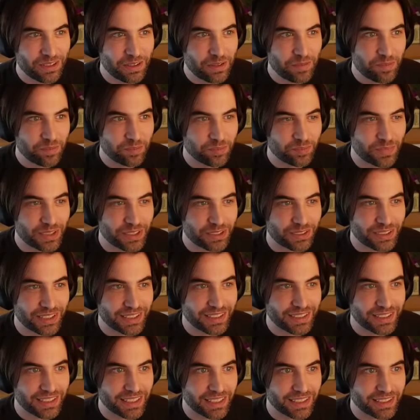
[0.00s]
but you get
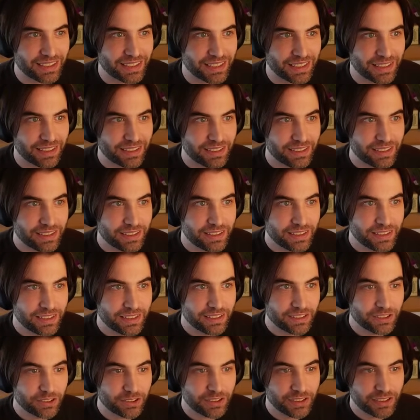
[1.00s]
the idea.
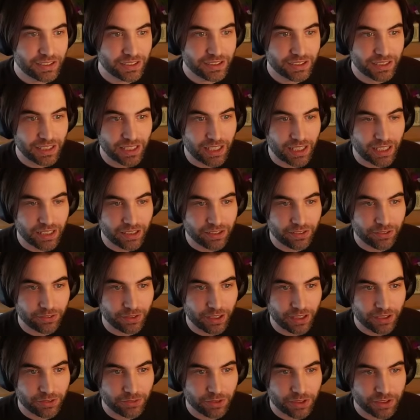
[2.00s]
So this is
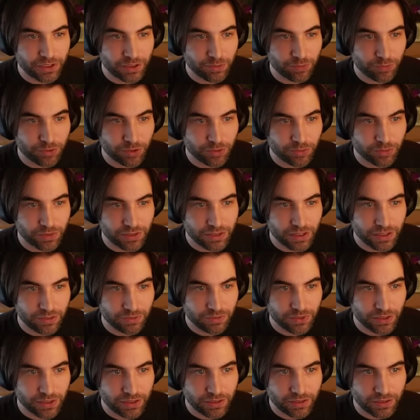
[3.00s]
a great improvement, I
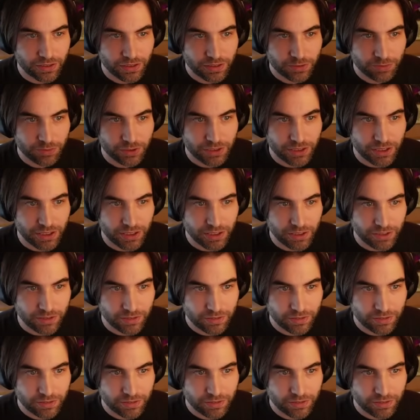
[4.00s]
feel, especially,